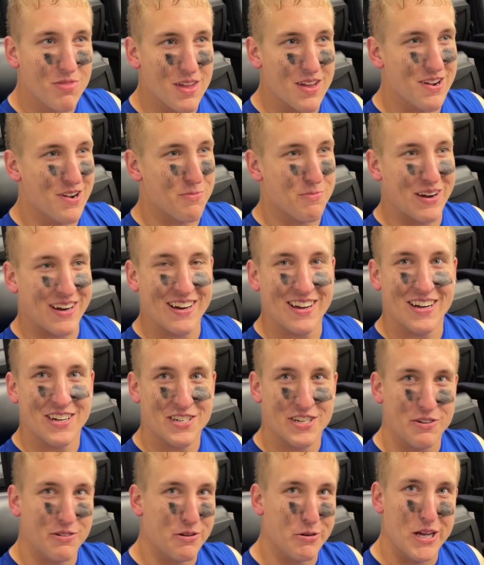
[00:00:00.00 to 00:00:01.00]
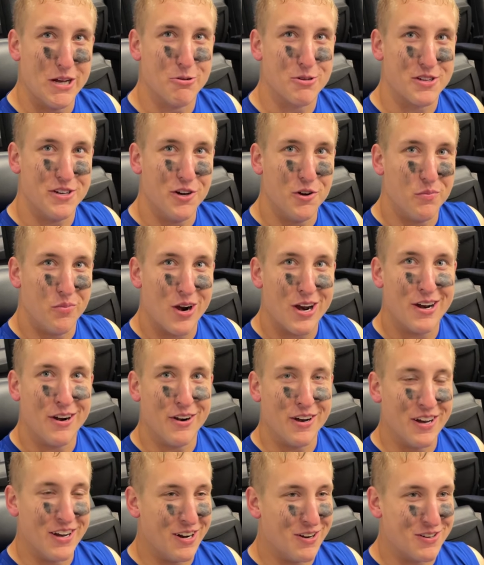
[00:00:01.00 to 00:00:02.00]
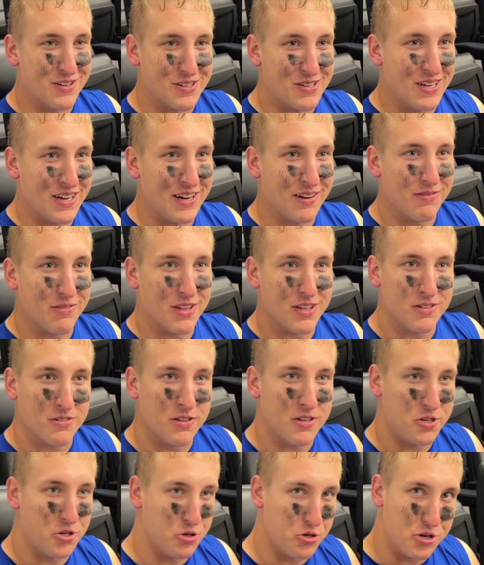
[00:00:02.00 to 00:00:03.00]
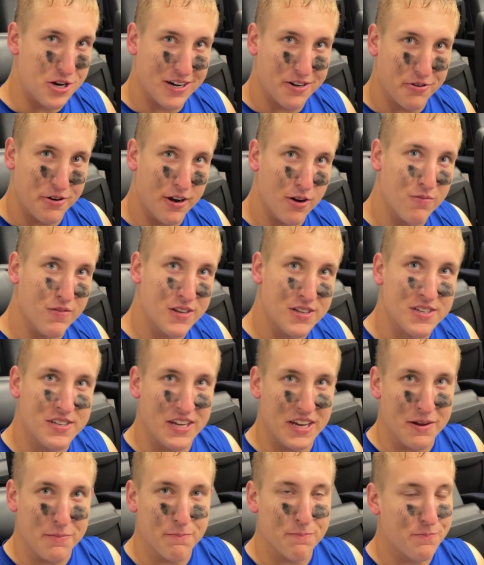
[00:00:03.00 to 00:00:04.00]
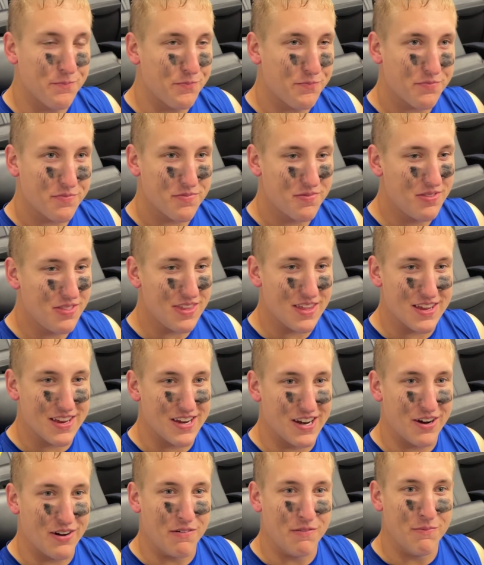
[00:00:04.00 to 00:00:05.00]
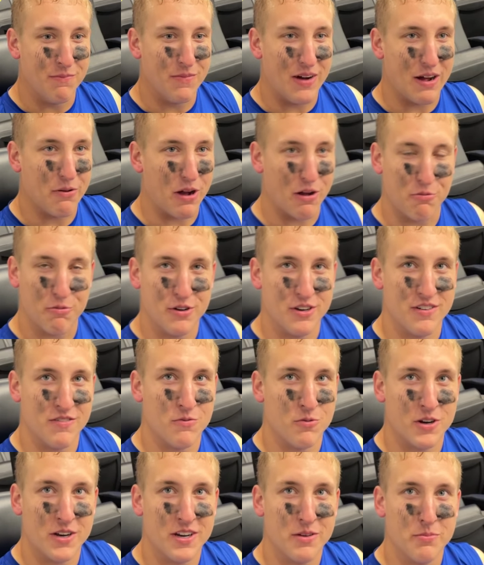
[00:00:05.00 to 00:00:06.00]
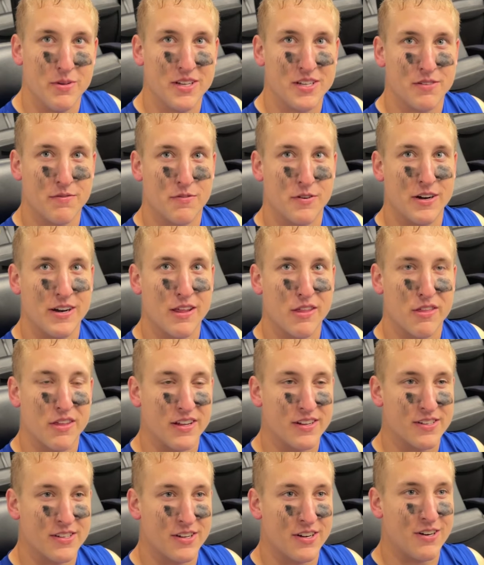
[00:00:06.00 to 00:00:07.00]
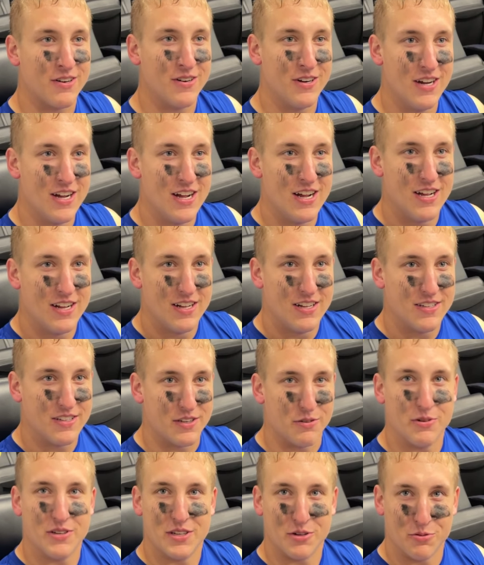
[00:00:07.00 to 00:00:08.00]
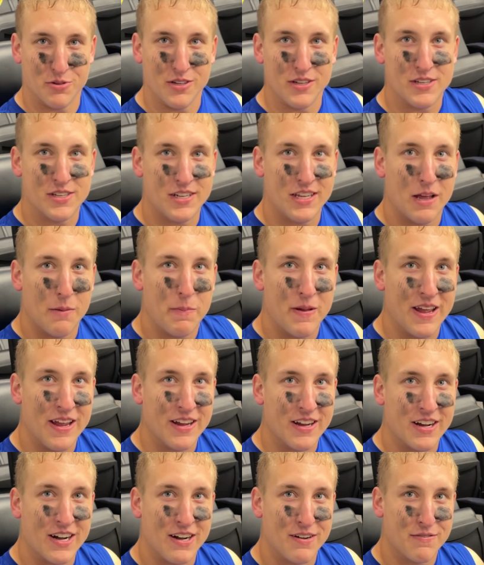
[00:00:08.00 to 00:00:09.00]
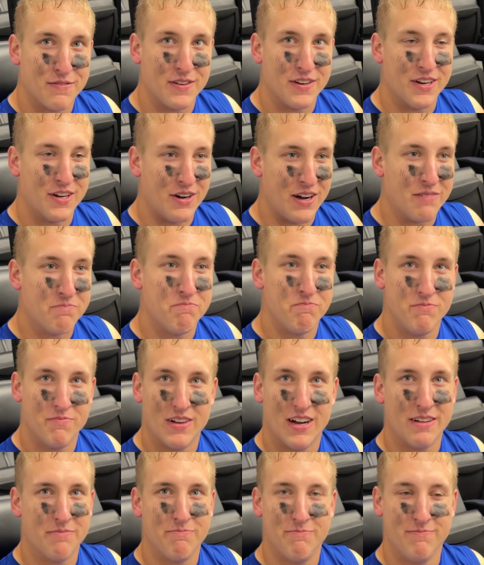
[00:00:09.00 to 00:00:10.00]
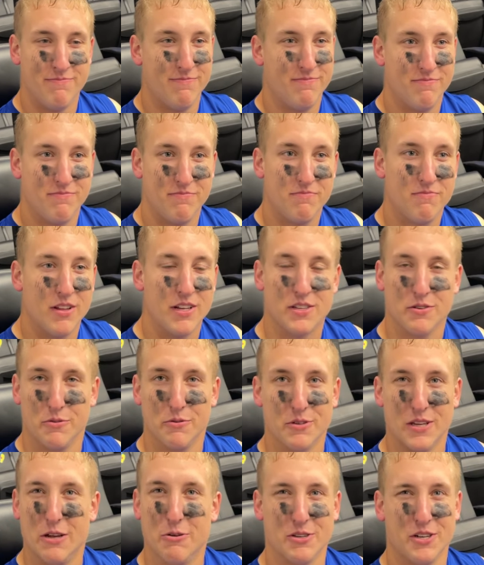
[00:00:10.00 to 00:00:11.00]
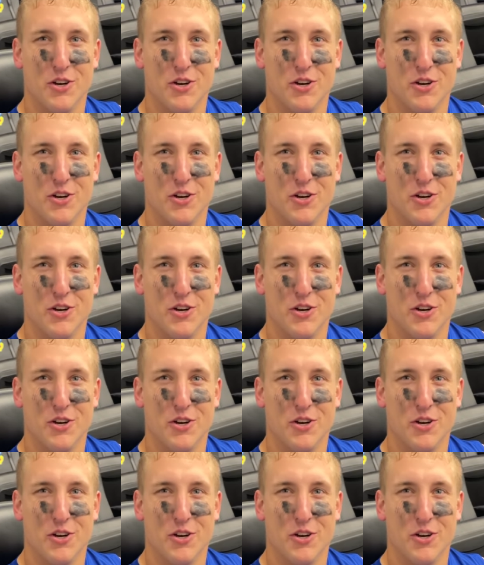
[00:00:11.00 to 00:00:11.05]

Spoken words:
Oh my gosh, it was a no-brainer, you know, just seeing the trajectory of this team. You know, I wouldn't have wanted to miss it for anything. So to really see that paying off, you know, it was a